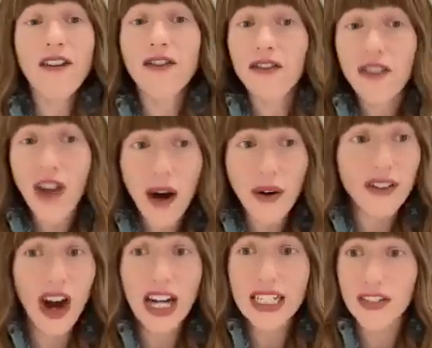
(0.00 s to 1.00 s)
Very,
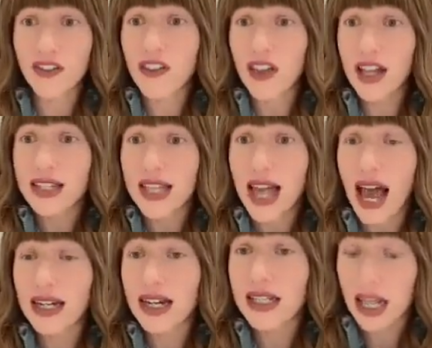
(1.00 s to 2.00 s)
very different than
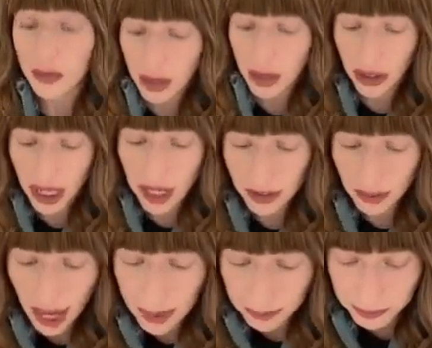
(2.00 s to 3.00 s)
sadness and bitterness,
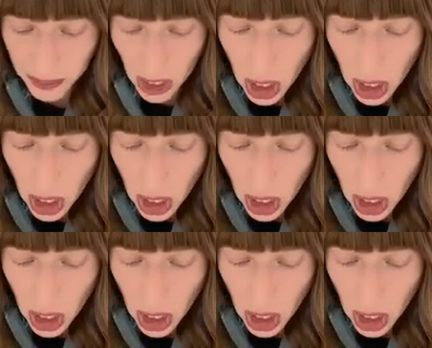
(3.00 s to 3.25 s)
right?